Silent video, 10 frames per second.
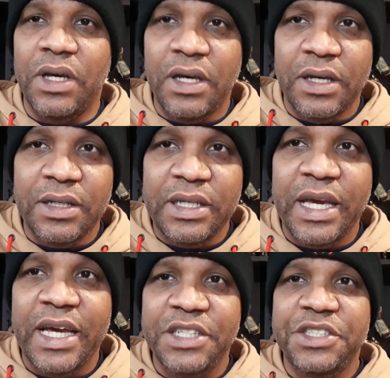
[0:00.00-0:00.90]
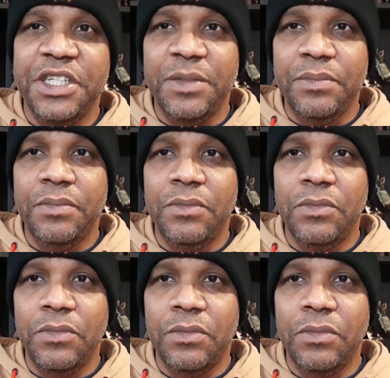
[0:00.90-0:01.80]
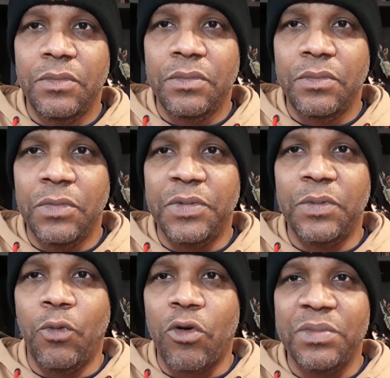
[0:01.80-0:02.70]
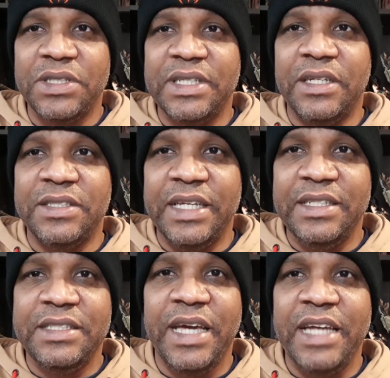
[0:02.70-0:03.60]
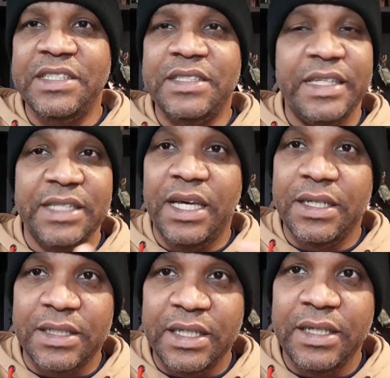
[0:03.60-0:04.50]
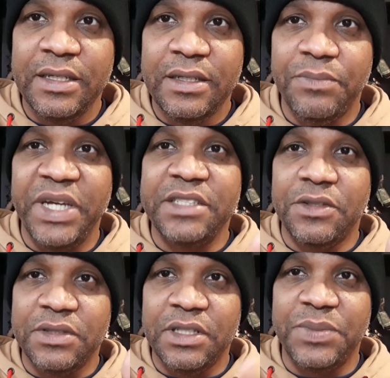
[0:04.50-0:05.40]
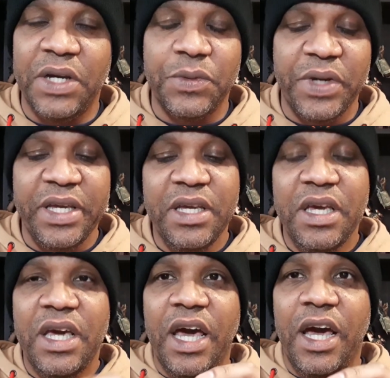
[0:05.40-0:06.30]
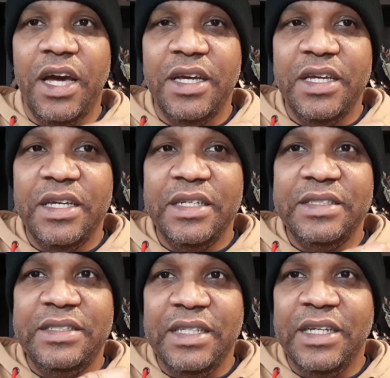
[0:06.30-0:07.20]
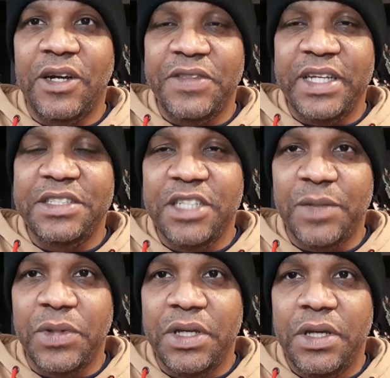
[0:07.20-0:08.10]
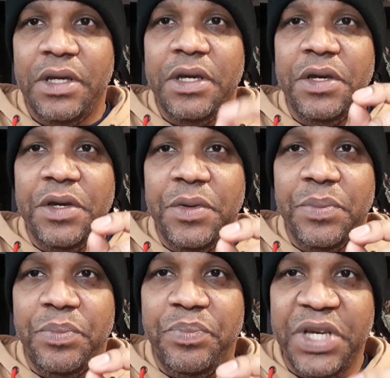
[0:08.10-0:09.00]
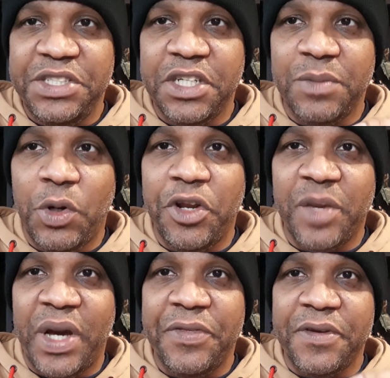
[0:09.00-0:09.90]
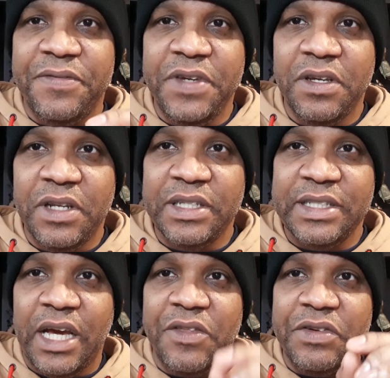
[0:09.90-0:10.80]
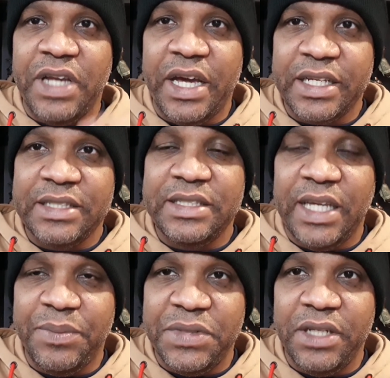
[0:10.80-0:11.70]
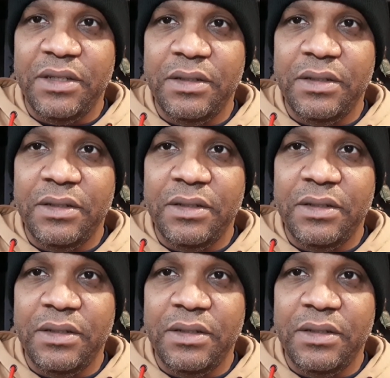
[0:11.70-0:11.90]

ugly ass ship, warp themselves, that detach it, that's ugly, makes no sense, by the way. Uh, sitting on that ship bitching and moaning about their feelings and how they're not accepted.